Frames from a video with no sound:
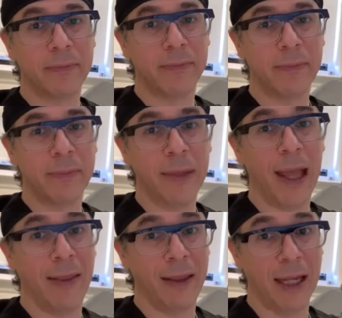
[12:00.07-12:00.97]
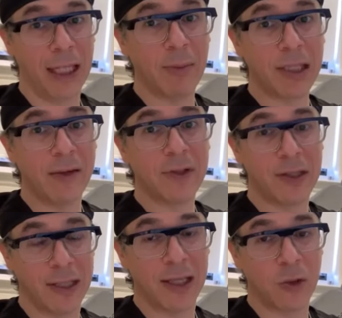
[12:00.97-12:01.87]
and getting themselves sick as
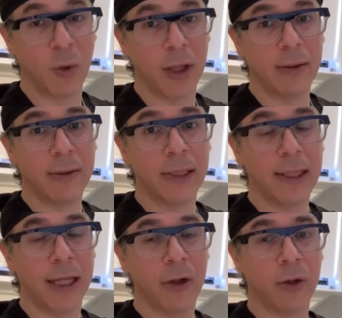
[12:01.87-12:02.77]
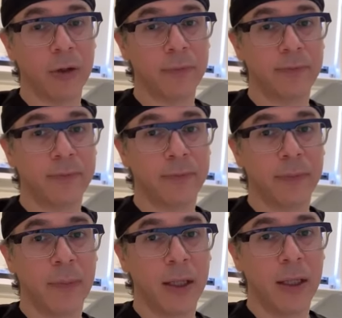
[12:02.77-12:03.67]
well later on.
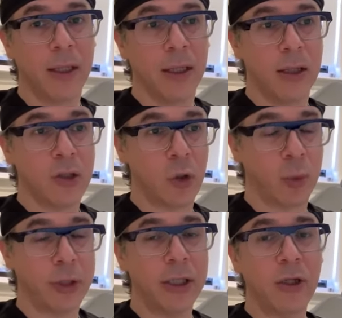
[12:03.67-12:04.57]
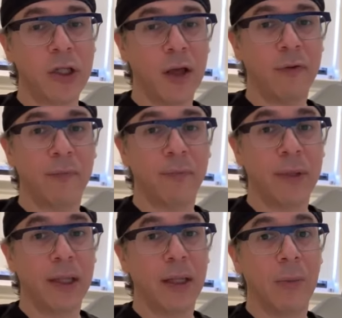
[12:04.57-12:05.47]
So protect yourself,
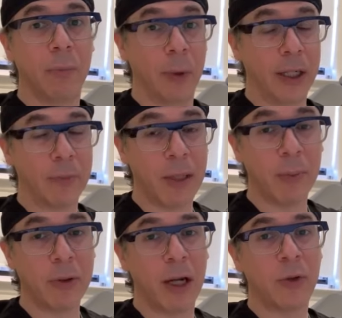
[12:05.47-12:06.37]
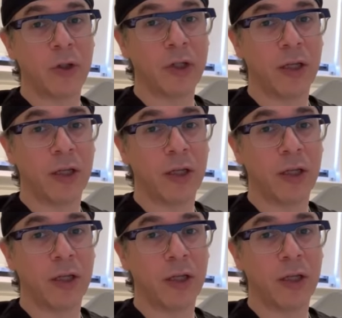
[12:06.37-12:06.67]
protect people around yourself.